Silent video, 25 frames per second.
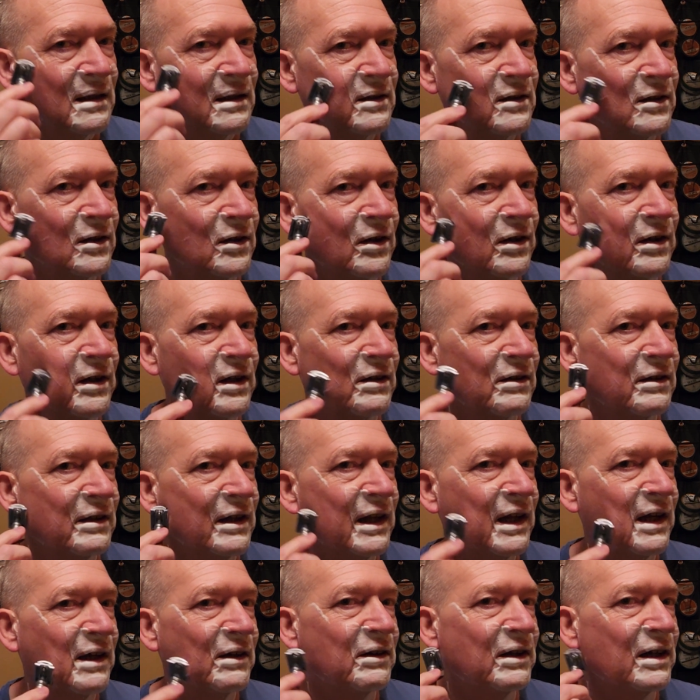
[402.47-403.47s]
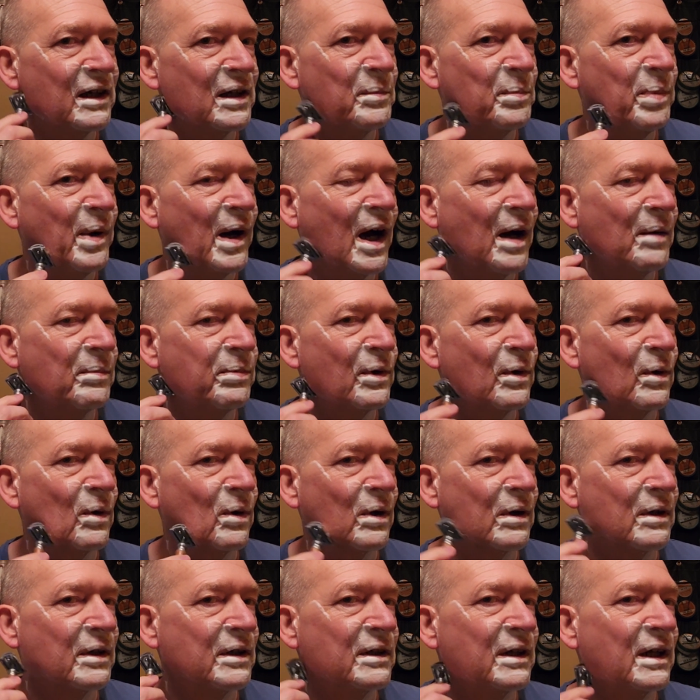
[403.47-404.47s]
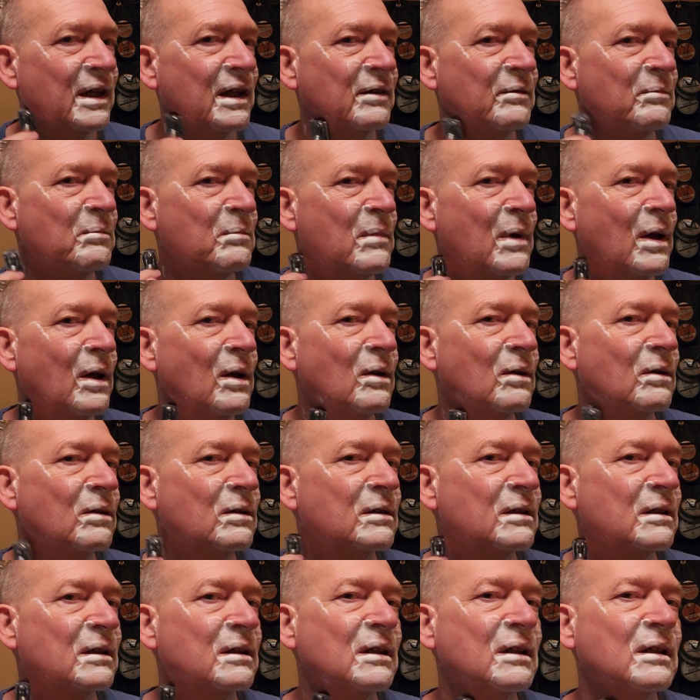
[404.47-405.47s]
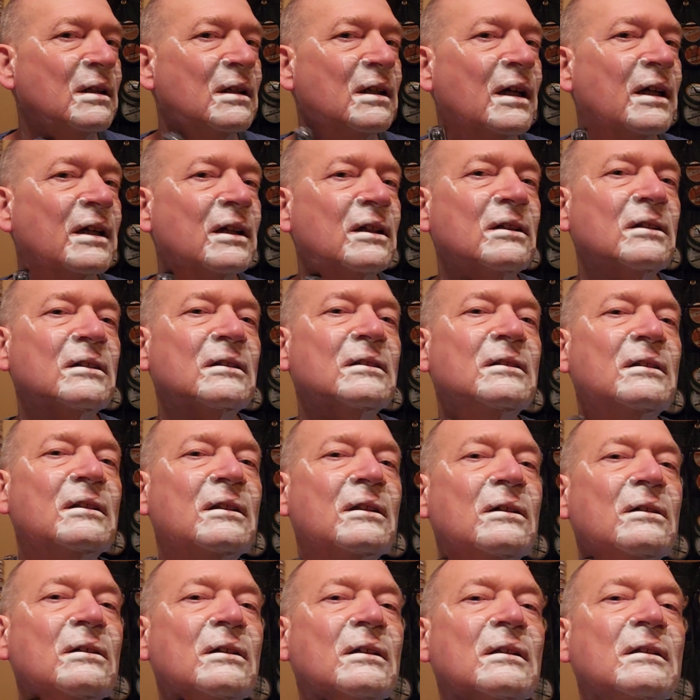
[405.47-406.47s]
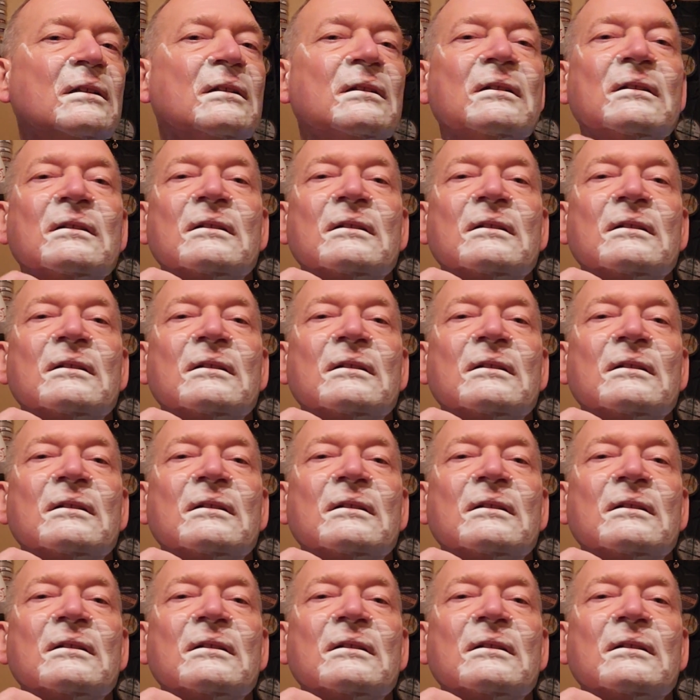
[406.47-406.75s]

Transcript: So they would eat popcorn and have milk, and I couldn't do it.